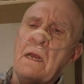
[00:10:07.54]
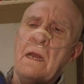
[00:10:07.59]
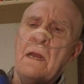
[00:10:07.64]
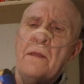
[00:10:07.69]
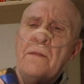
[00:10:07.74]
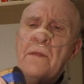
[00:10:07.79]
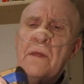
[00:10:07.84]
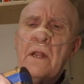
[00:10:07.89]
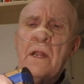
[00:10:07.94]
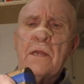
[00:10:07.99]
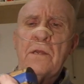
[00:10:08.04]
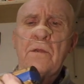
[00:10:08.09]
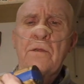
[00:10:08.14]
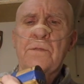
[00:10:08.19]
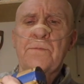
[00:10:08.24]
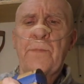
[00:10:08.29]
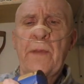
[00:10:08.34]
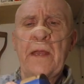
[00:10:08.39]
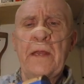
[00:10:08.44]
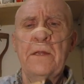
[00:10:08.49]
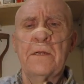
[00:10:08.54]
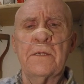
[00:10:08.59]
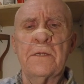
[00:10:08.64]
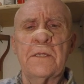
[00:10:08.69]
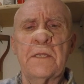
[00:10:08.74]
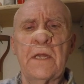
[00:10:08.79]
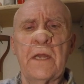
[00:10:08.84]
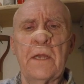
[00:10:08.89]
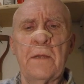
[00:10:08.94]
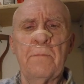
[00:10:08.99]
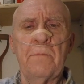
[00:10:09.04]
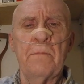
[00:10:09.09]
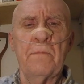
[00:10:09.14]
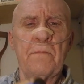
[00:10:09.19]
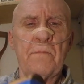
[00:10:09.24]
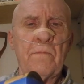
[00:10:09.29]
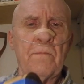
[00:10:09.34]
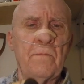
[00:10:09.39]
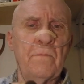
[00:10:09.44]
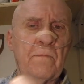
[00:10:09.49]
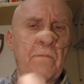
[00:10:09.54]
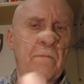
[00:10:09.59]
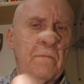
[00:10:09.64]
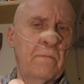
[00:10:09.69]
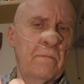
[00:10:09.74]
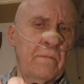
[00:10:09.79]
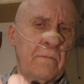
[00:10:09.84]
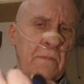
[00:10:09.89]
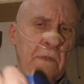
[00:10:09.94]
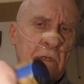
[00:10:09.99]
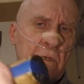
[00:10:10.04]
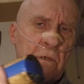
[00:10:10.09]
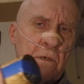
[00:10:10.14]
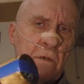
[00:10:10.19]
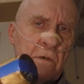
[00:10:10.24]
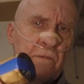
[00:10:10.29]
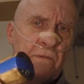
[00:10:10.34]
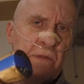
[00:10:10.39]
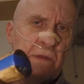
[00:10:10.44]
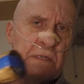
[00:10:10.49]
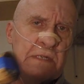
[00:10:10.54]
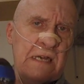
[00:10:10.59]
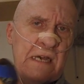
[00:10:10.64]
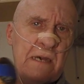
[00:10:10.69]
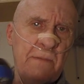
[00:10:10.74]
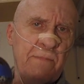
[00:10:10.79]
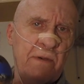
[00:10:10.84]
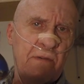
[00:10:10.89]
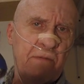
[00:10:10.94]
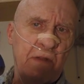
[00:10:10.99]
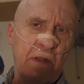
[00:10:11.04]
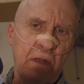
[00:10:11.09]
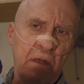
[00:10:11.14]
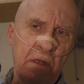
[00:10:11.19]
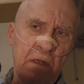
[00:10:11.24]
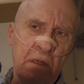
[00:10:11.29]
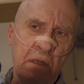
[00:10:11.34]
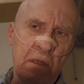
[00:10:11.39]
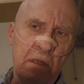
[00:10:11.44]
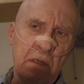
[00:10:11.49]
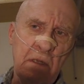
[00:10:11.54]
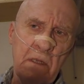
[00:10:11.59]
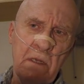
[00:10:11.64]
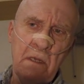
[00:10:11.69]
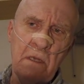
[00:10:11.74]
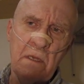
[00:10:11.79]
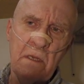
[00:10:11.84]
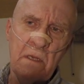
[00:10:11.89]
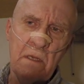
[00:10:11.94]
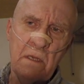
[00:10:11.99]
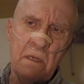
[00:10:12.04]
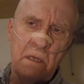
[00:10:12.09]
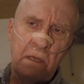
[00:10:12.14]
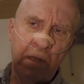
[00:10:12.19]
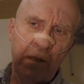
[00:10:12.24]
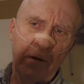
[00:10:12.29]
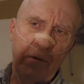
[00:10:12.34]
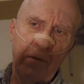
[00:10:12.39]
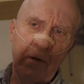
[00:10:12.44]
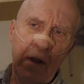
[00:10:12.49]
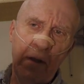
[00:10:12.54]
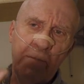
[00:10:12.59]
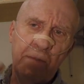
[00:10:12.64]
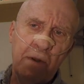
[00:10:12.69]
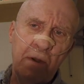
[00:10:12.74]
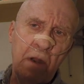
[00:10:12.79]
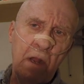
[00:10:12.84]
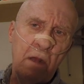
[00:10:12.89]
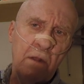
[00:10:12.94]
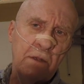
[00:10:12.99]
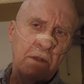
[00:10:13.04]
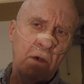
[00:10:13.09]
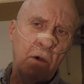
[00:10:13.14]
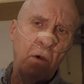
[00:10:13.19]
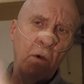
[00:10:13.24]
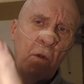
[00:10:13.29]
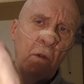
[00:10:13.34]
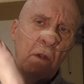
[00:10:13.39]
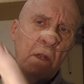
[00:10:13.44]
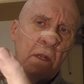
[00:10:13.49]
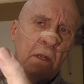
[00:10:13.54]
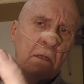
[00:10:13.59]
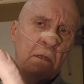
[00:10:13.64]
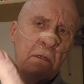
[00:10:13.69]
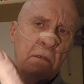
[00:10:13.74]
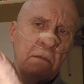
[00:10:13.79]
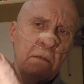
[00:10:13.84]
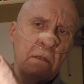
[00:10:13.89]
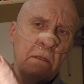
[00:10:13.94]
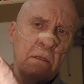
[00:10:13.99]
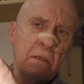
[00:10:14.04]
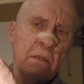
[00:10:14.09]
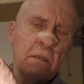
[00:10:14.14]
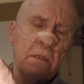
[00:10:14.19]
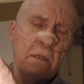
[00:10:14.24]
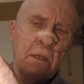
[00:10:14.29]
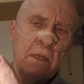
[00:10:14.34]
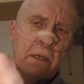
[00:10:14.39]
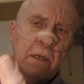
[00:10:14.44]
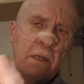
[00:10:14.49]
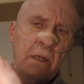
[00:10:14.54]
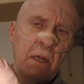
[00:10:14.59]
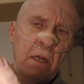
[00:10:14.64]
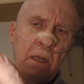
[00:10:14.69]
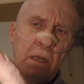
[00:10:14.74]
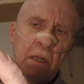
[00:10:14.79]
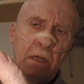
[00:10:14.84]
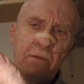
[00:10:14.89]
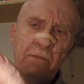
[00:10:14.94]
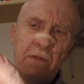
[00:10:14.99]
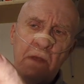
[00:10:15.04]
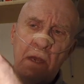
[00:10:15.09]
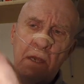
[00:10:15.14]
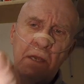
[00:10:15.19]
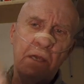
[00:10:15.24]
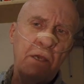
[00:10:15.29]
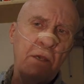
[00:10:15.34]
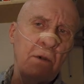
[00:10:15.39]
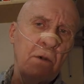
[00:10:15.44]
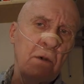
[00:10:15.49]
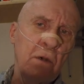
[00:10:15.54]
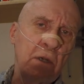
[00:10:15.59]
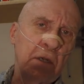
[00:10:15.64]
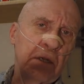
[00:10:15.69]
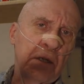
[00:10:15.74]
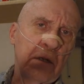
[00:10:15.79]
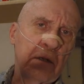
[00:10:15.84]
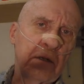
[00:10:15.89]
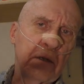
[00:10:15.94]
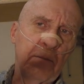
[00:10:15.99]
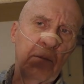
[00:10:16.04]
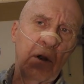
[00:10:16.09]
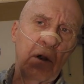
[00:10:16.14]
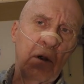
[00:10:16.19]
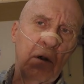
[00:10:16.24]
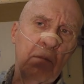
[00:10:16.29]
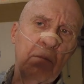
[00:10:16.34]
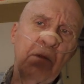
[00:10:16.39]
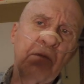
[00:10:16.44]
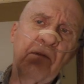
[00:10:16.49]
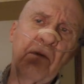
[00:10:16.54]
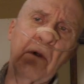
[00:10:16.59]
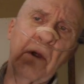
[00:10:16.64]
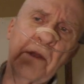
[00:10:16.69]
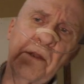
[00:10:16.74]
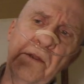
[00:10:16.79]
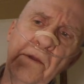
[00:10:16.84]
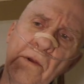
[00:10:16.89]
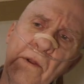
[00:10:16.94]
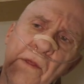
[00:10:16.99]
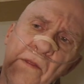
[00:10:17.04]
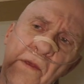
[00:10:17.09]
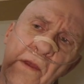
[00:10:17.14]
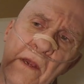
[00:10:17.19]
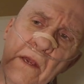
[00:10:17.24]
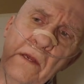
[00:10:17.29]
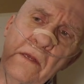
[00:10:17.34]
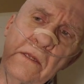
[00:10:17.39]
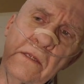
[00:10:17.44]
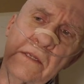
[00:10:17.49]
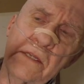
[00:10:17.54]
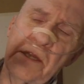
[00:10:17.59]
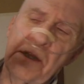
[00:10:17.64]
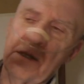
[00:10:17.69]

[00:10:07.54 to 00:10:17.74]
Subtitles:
and then I used painter's tape to go over the top of it and then wrap it around to hold it. And I'll leave that cure until tomorrow before I do anything else to